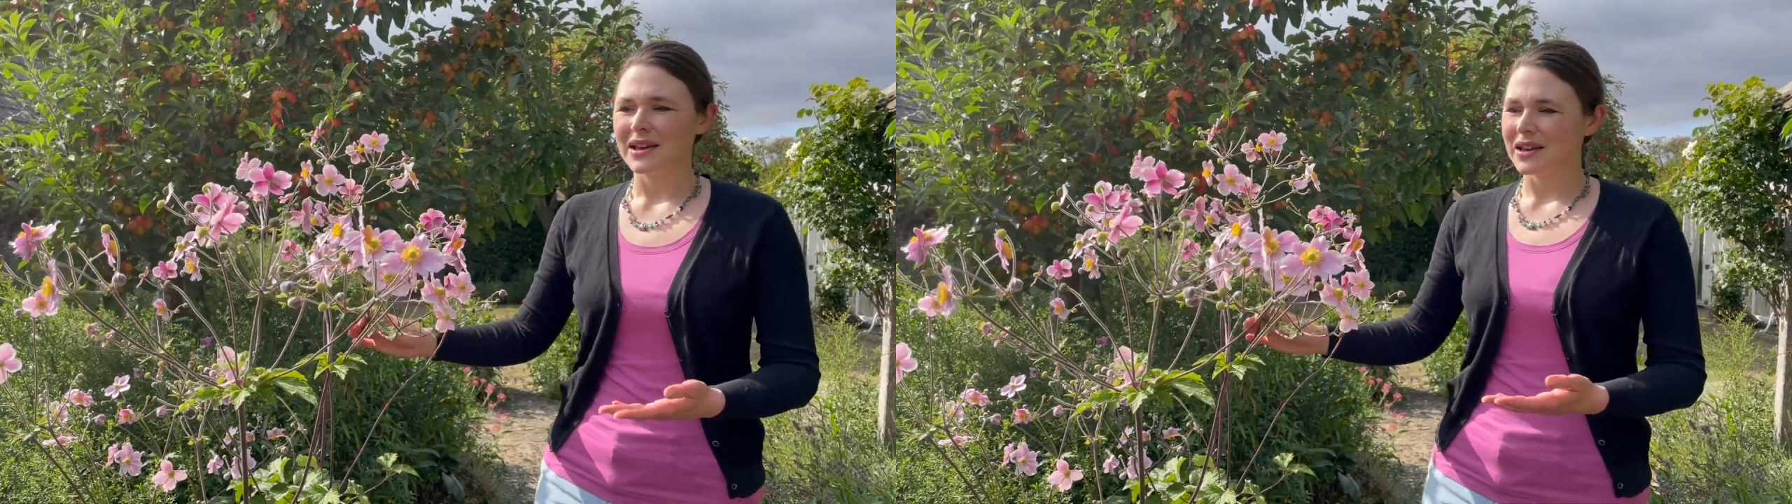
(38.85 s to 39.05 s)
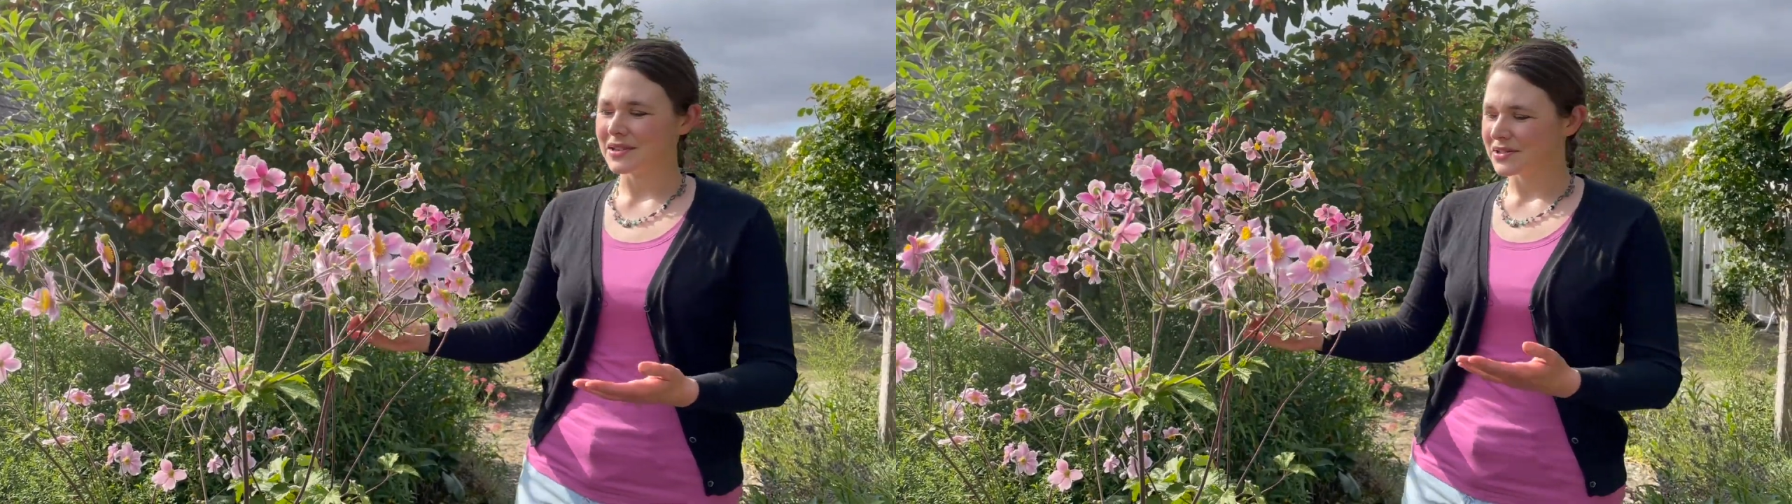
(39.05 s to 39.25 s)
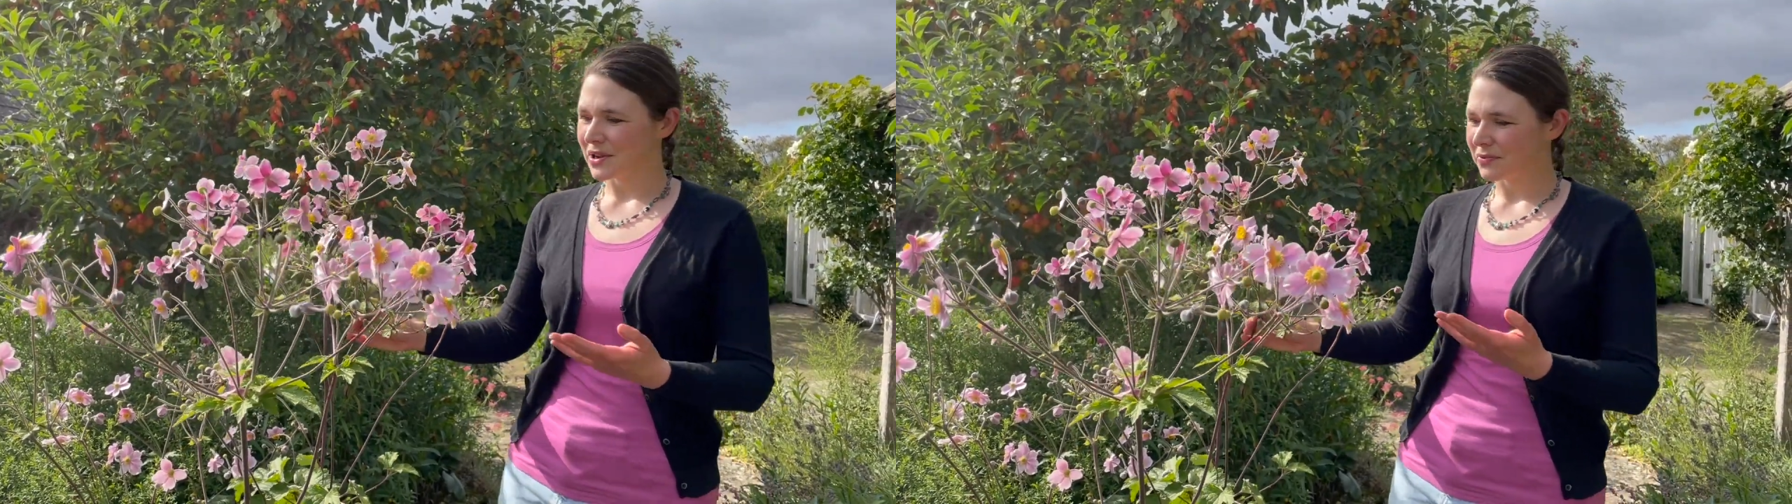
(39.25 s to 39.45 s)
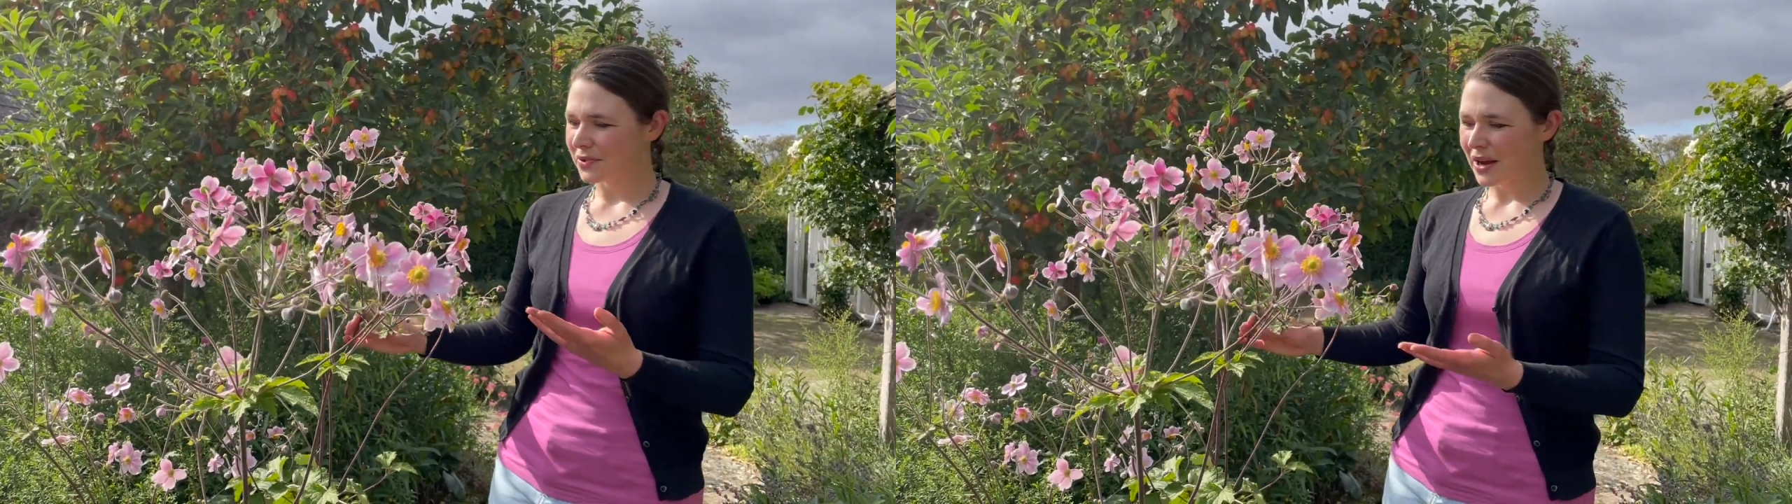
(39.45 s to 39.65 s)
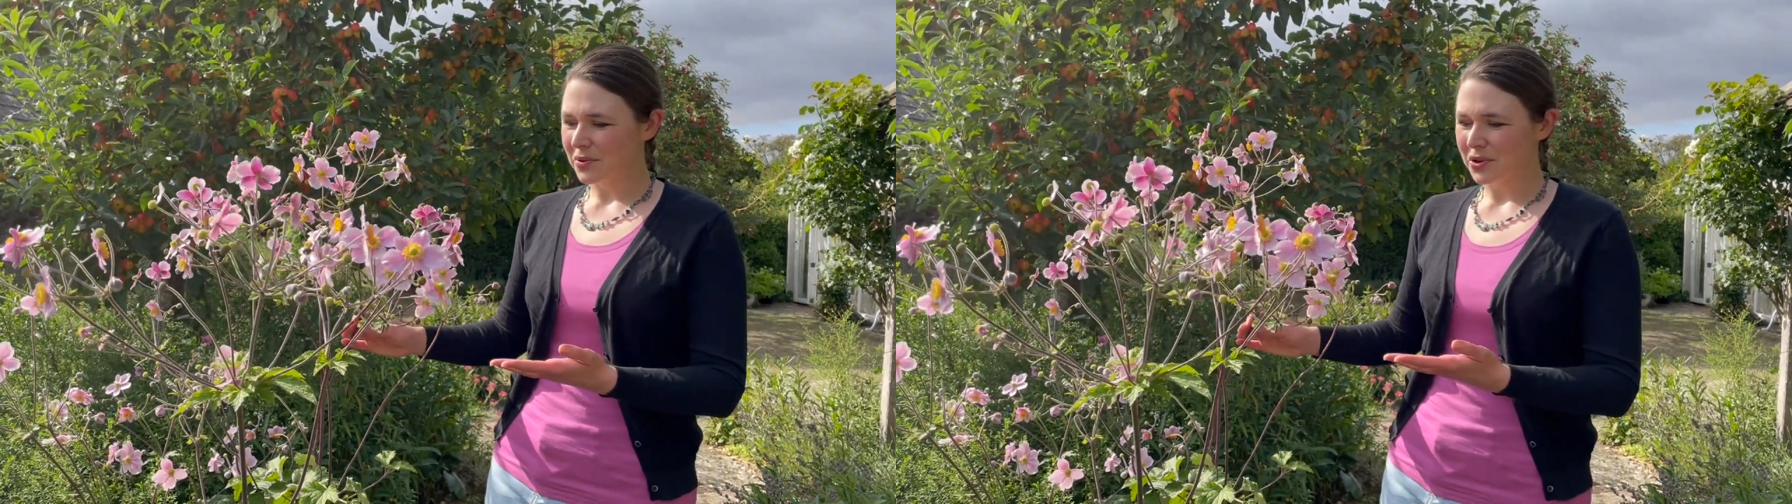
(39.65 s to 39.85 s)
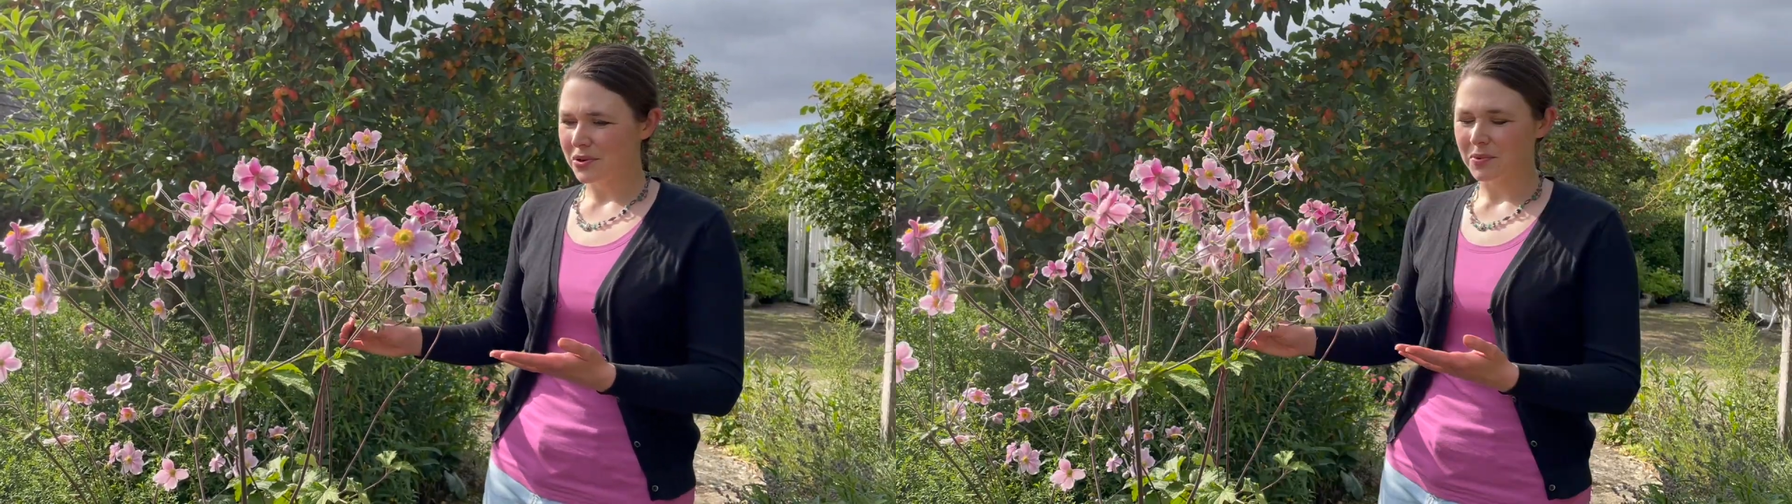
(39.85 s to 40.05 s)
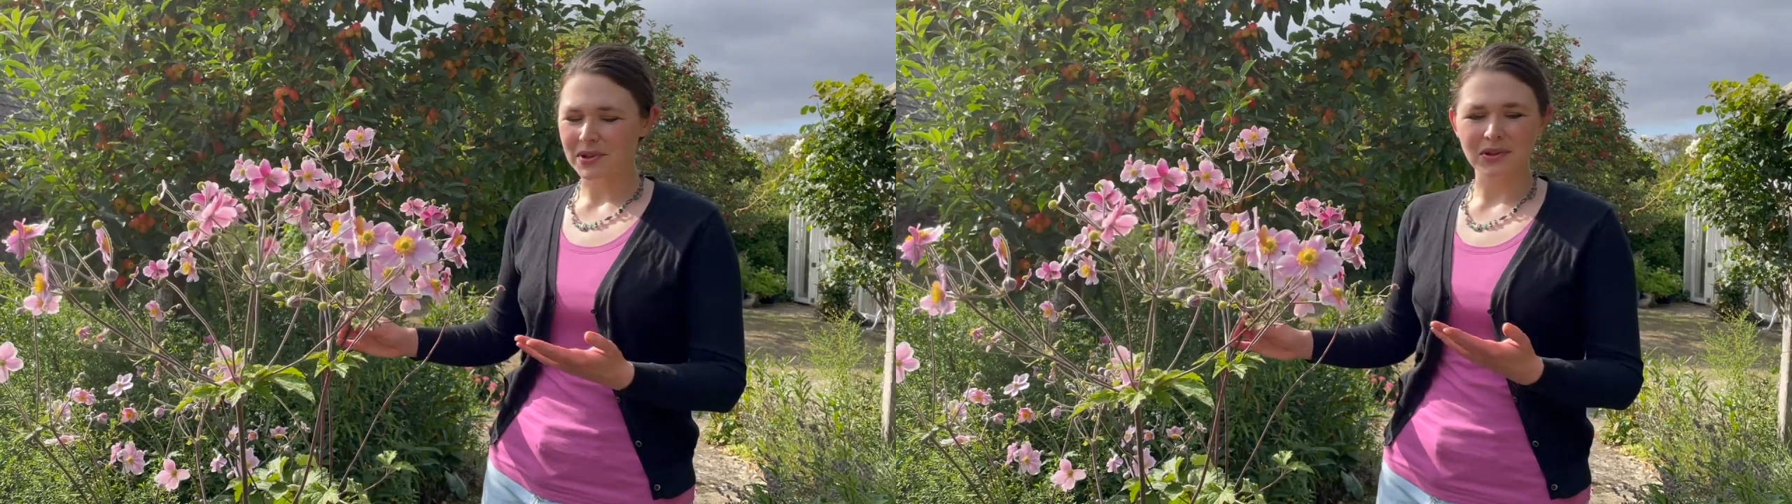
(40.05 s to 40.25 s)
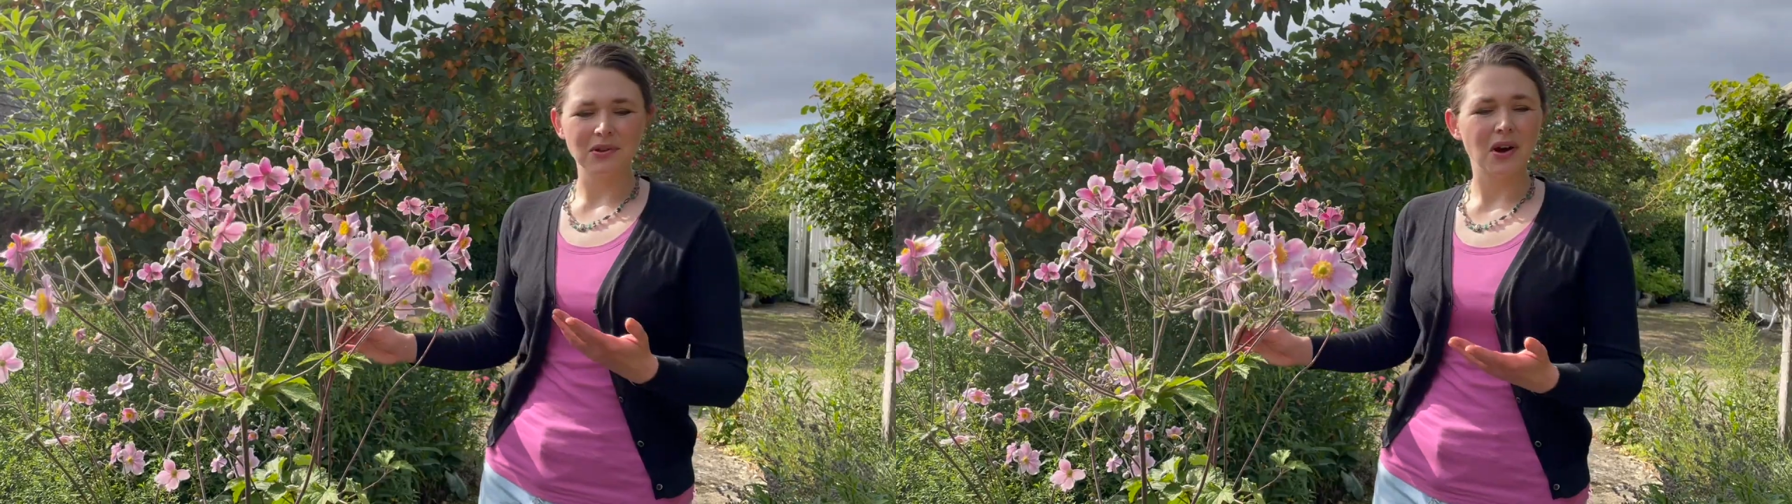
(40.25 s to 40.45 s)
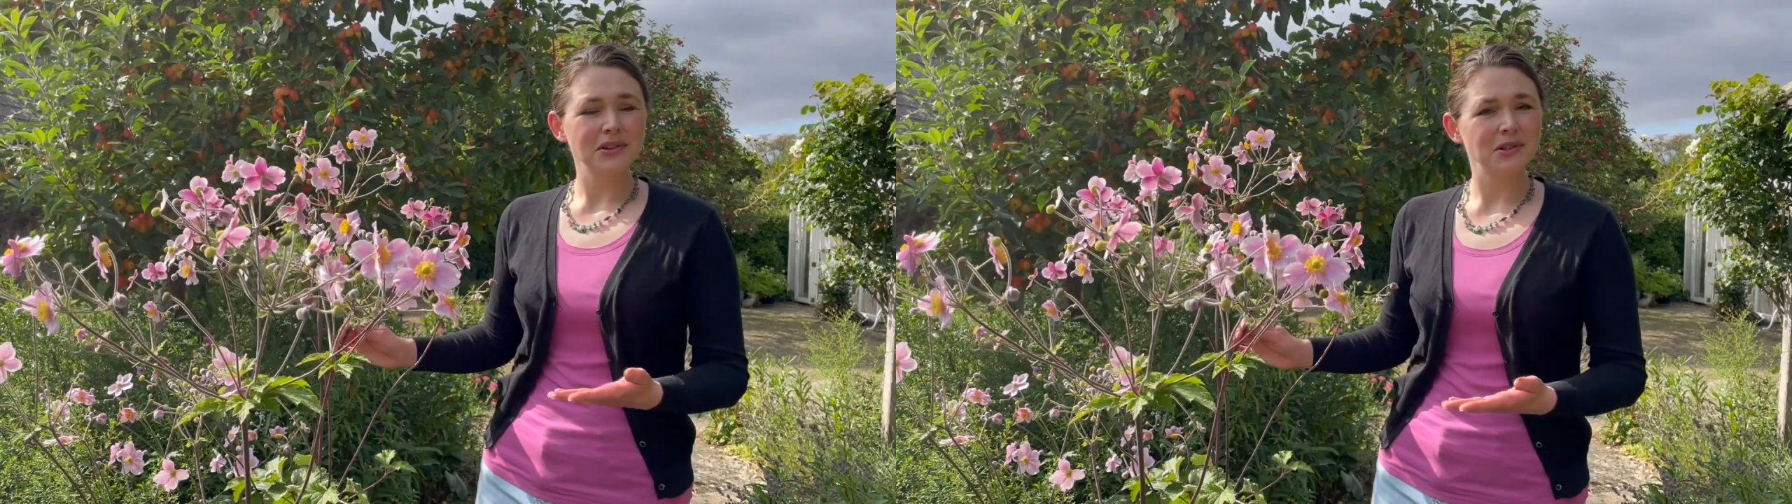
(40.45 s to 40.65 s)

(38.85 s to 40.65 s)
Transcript: is a flower with a lot